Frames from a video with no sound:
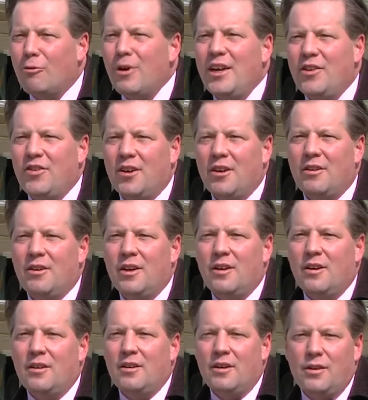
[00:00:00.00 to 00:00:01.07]
racing,
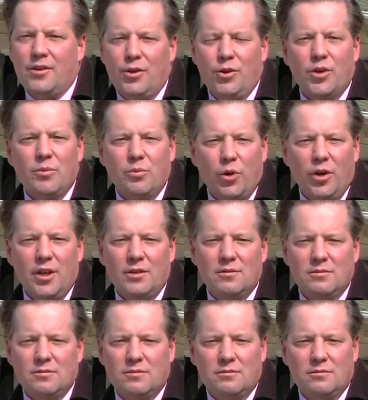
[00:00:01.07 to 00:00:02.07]
uh, you could put it,